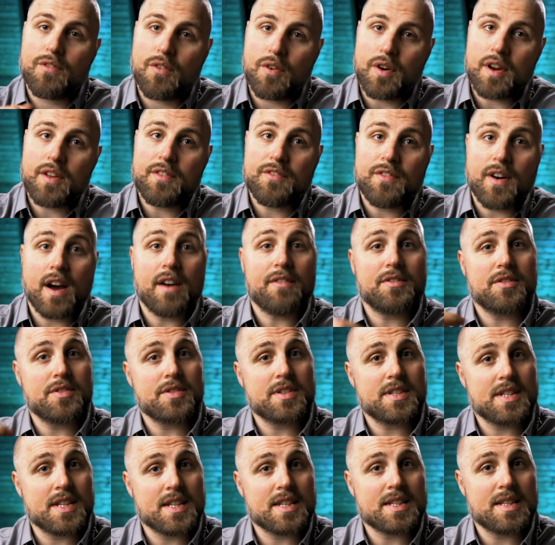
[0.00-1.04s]
forty-five
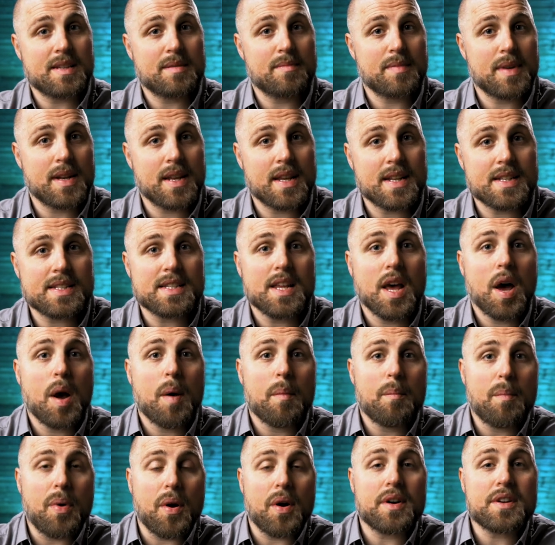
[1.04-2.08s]
to sixty minutes
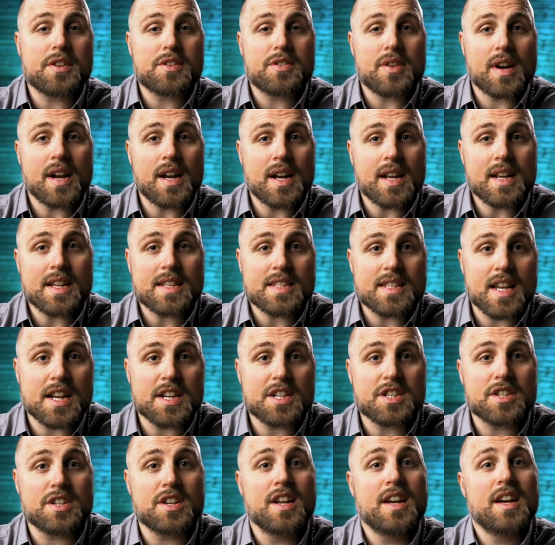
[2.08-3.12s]
per training
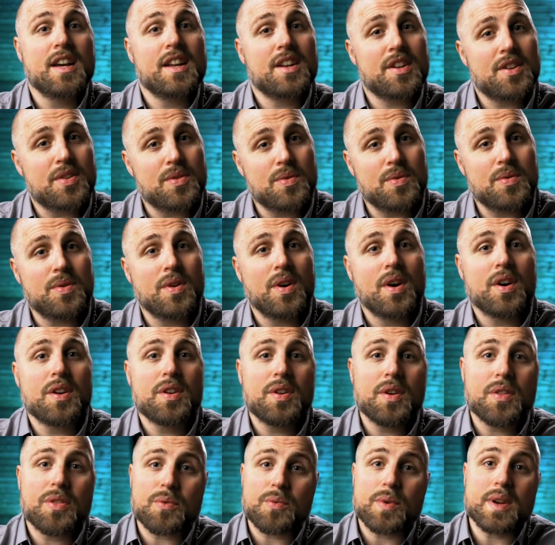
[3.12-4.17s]
session two
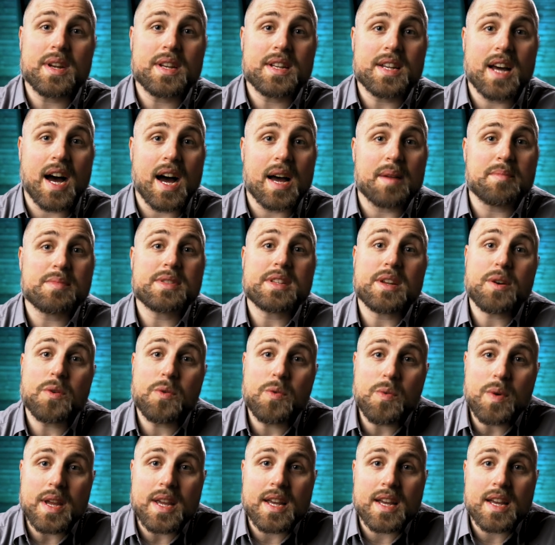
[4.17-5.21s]
to three times a
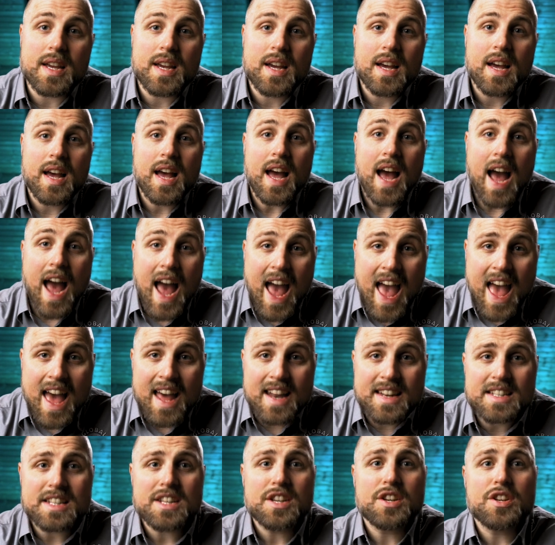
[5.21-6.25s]
week,
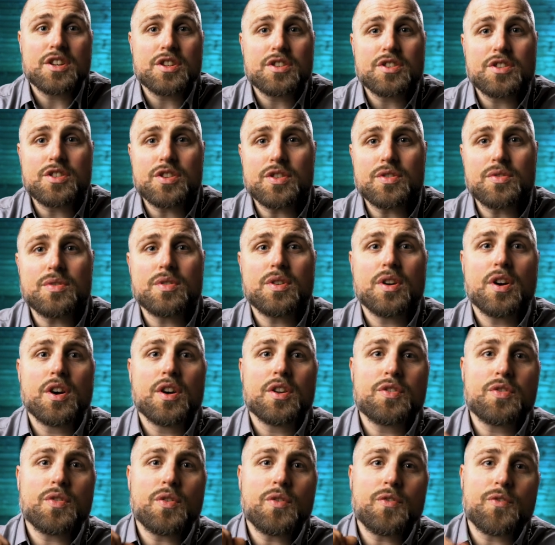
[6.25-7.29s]
and two
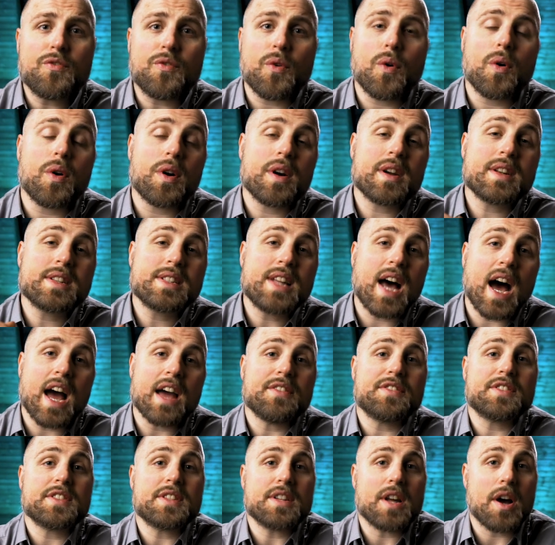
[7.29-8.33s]
to four
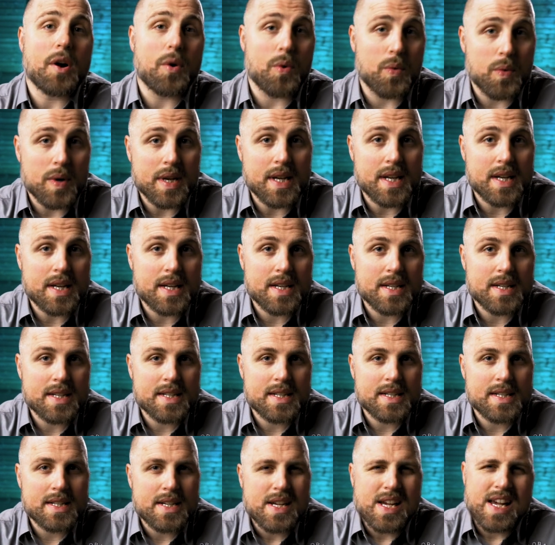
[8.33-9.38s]
dives a week.
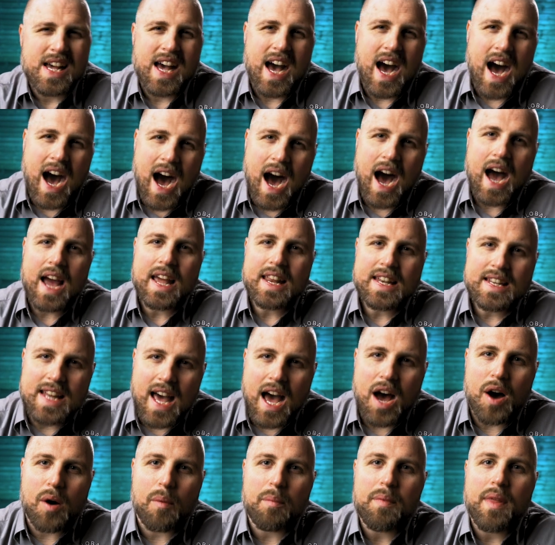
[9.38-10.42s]
I
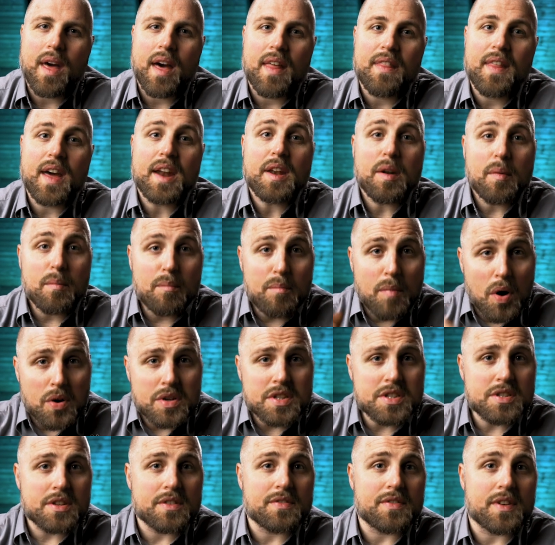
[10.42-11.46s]
doubt that
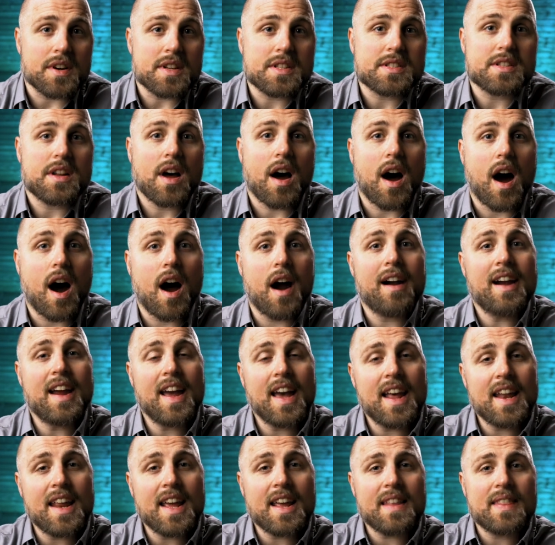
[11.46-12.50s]
most of us are
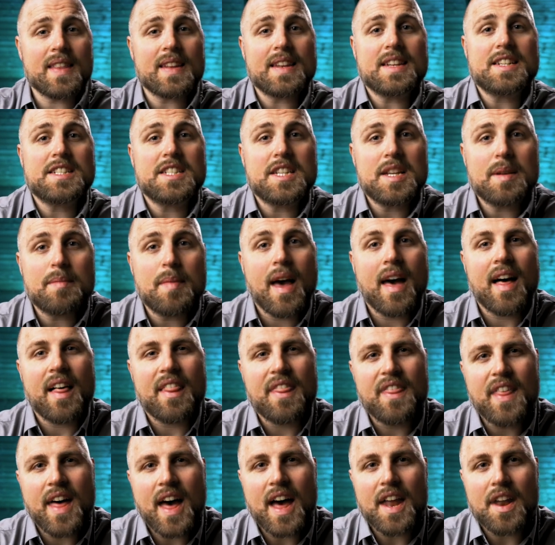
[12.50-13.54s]
hitting the gym
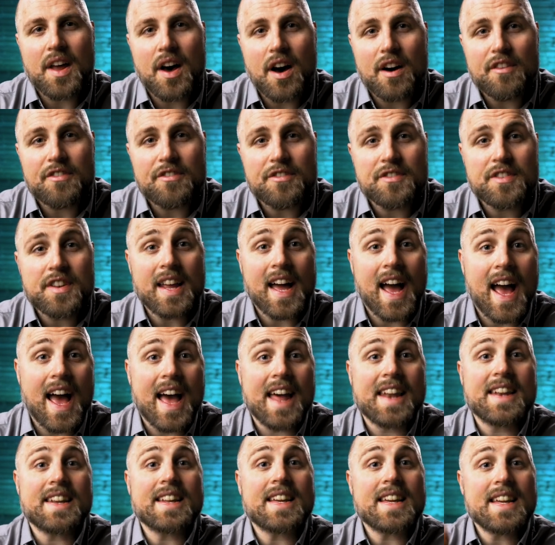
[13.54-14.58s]
that often
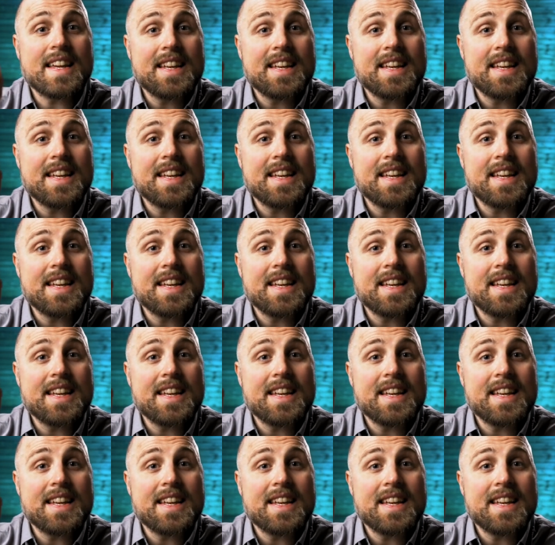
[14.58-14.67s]
and